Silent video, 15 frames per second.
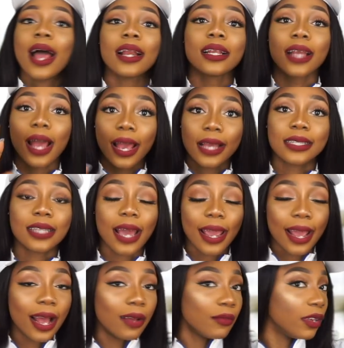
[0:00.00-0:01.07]
And guys, I
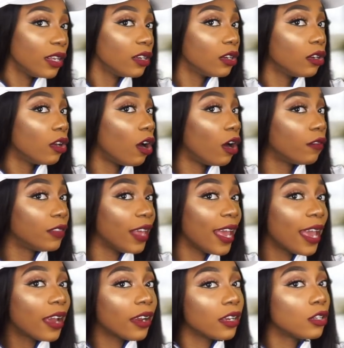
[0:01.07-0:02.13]
am in love. The
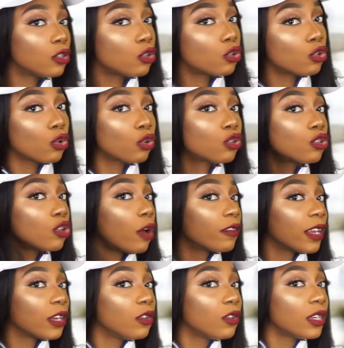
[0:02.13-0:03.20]
hair is so soft.
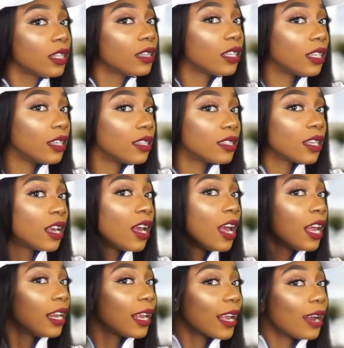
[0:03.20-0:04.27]
Like, look at this.
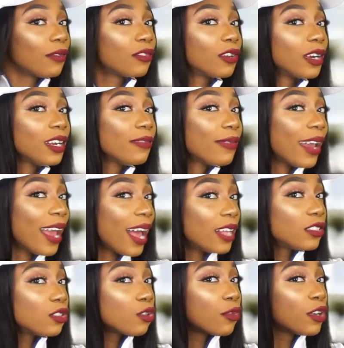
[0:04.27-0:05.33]
Like, I'm running my
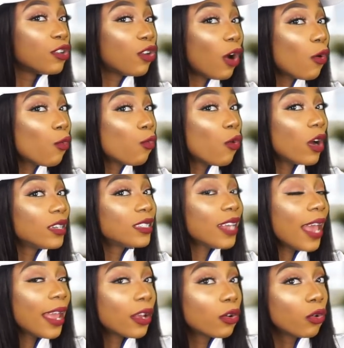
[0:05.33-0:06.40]
hands through it, not one
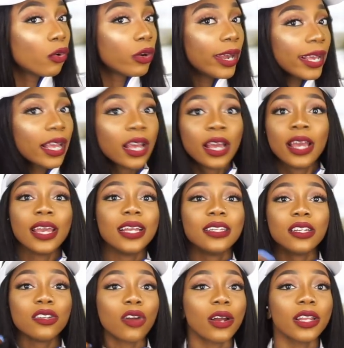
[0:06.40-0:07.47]
tangle. Like, it
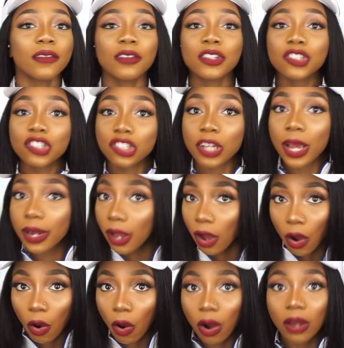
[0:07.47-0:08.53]
did not even shed at
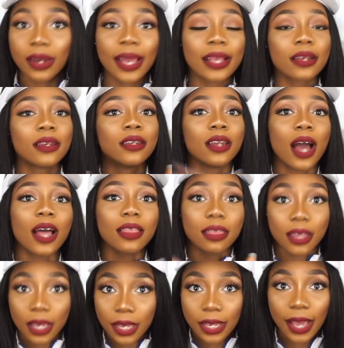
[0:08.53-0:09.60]
all. Like,
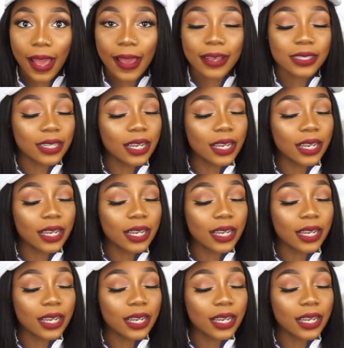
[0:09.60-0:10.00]
nothing, guys.